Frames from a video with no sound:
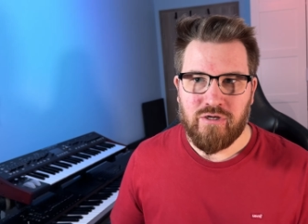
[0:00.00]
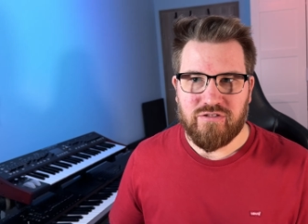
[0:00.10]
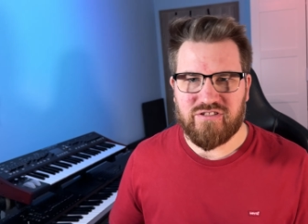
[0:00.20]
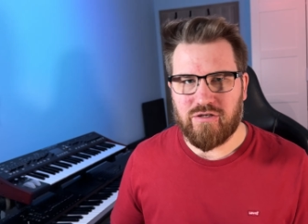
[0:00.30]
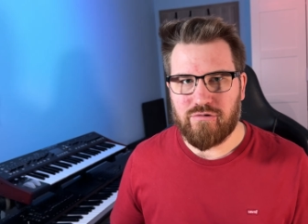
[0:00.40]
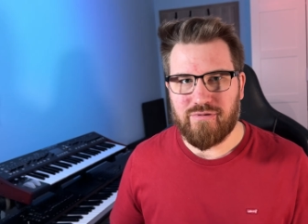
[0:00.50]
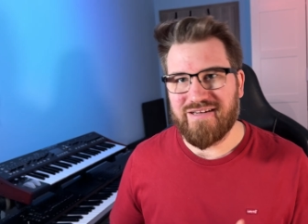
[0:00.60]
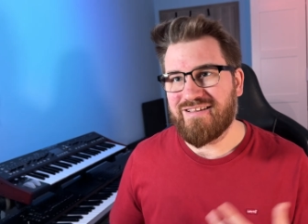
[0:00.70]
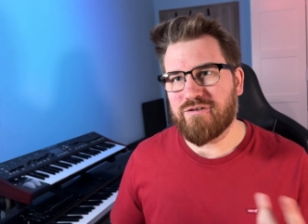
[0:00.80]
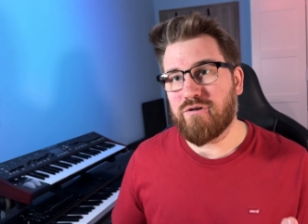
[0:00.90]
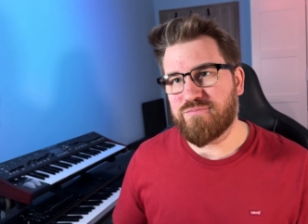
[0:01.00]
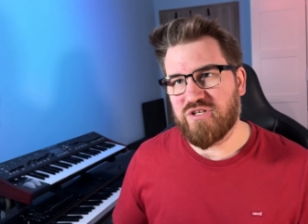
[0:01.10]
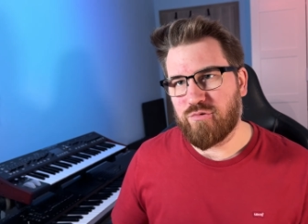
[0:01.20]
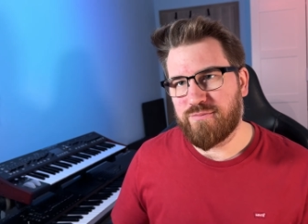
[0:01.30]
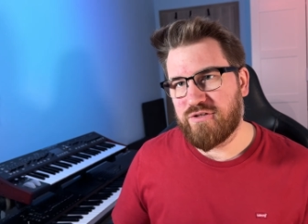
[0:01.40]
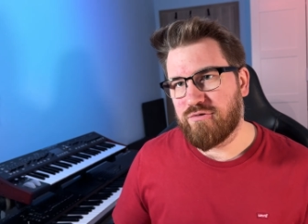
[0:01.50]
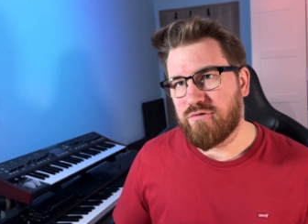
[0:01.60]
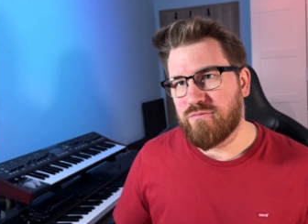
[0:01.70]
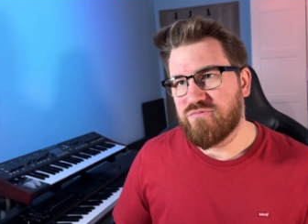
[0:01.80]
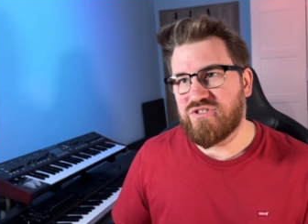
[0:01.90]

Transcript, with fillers: So another option would be to